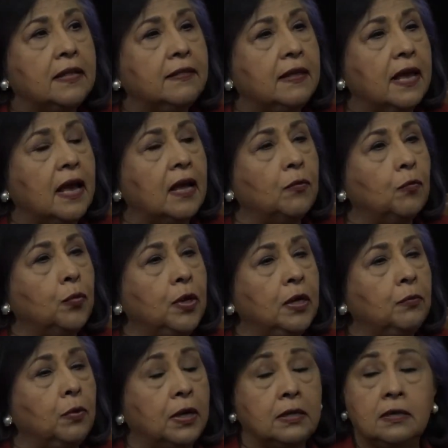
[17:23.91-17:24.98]
that we
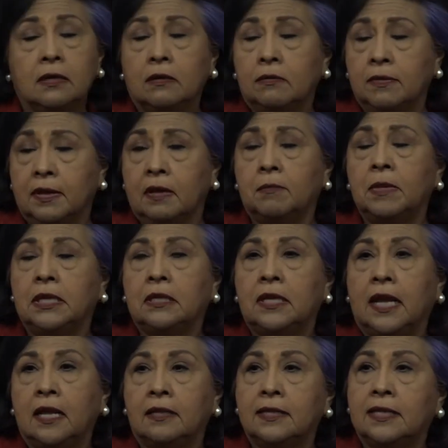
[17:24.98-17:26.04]
went to them and,
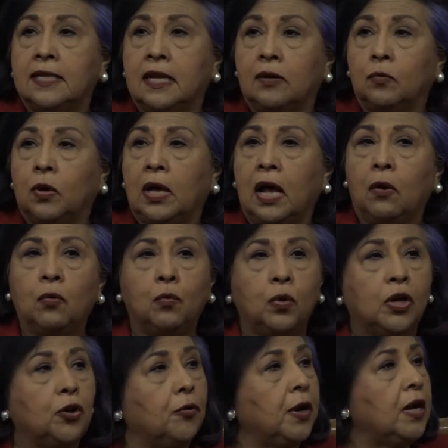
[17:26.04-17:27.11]
and said, well, how,
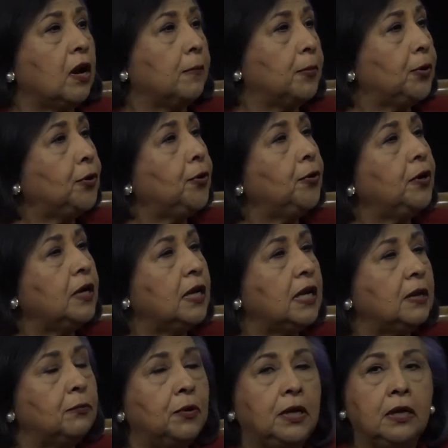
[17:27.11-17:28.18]
what a great
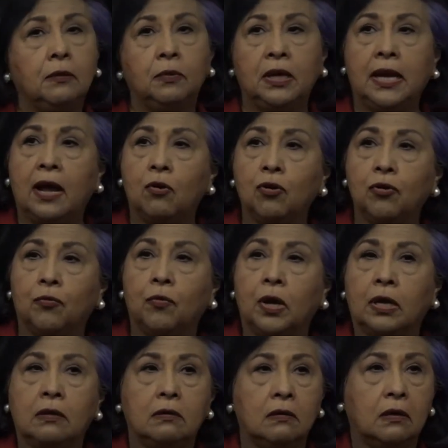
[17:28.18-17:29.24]
opportunity. We, we now could
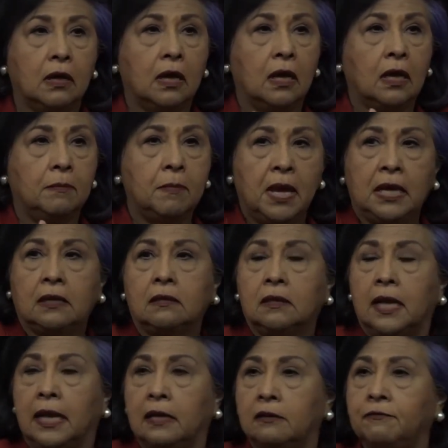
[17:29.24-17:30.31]
run a
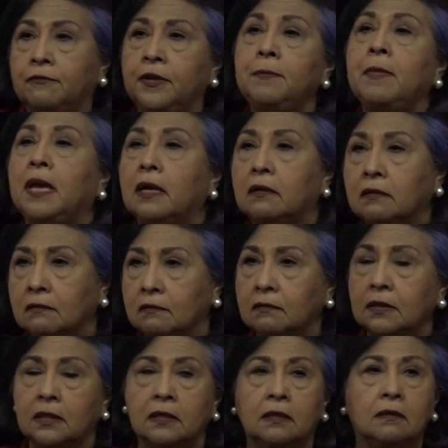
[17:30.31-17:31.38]
male and a female,
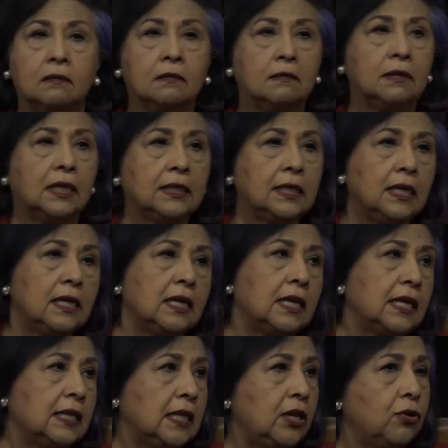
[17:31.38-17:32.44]
uh, Latina,
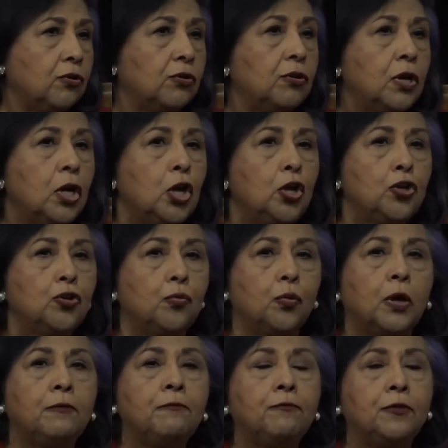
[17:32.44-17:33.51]
Latino, to
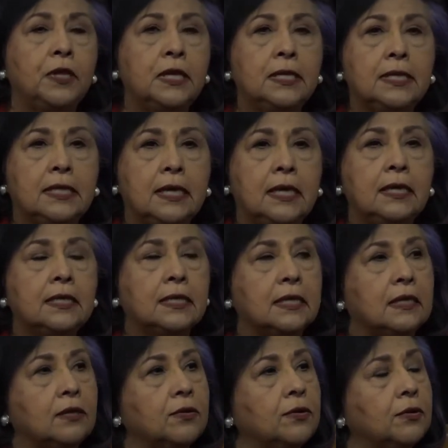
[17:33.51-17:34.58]
run for these seats.
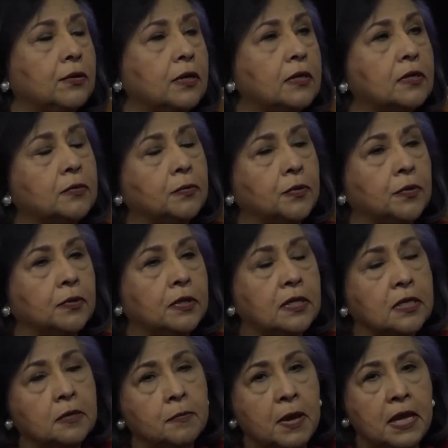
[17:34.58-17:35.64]
And of course, we're
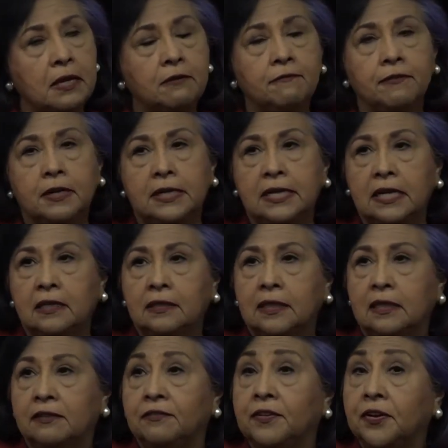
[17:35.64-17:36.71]
dismayed to find out
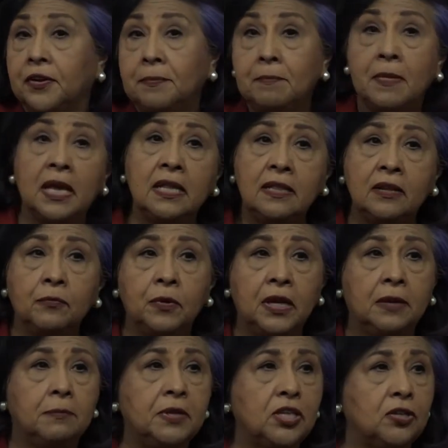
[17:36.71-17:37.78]
that the very men that we
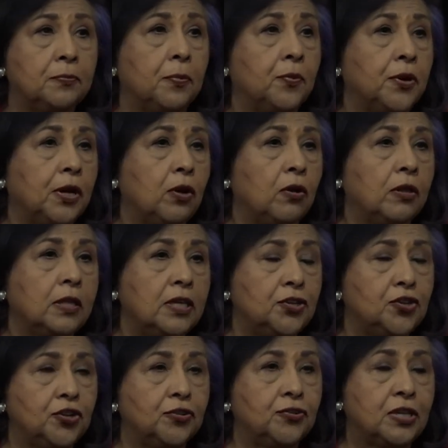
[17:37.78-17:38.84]
had been supporting all
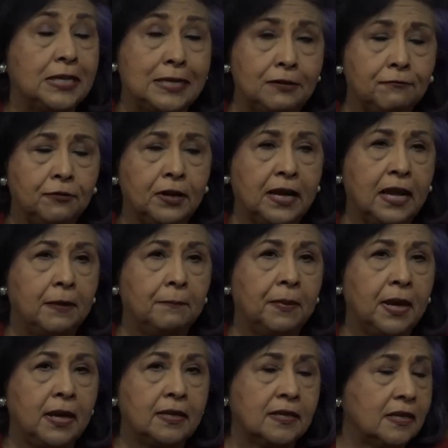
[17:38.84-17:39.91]
these years in different
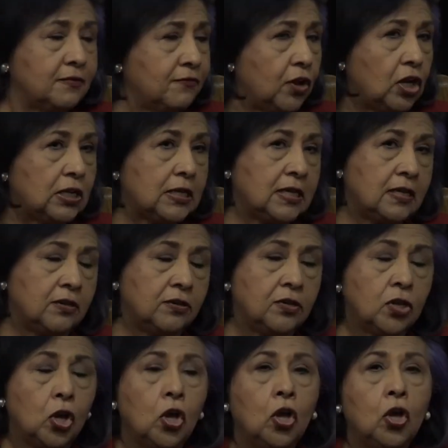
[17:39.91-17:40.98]
campaigns and volunteers
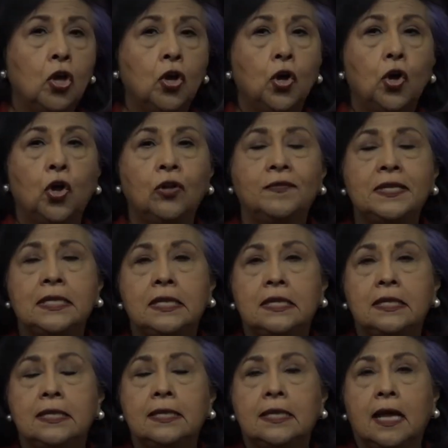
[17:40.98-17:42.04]
all of a
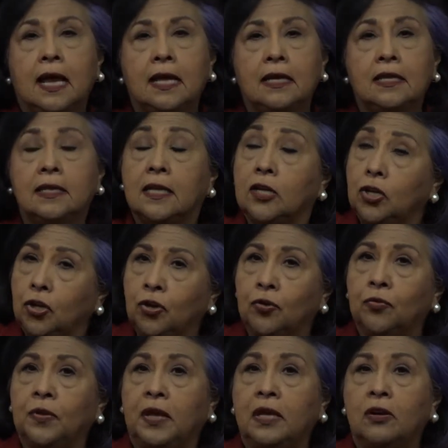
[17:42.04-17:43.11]
sudden decided that
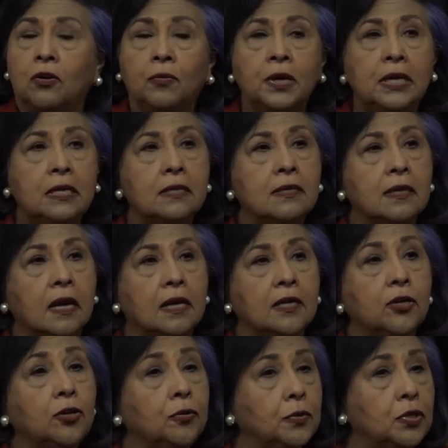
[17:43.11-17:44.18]
no, they had already
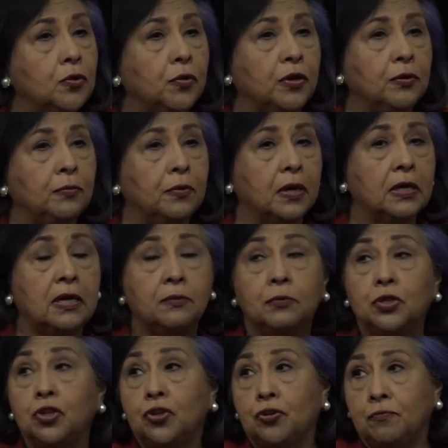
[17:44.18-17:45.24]
decided who was going to run. It
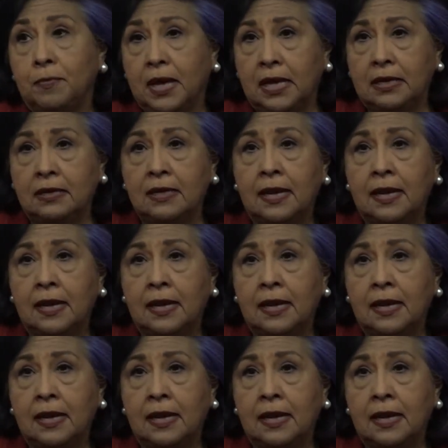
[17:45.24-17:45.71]
was two men.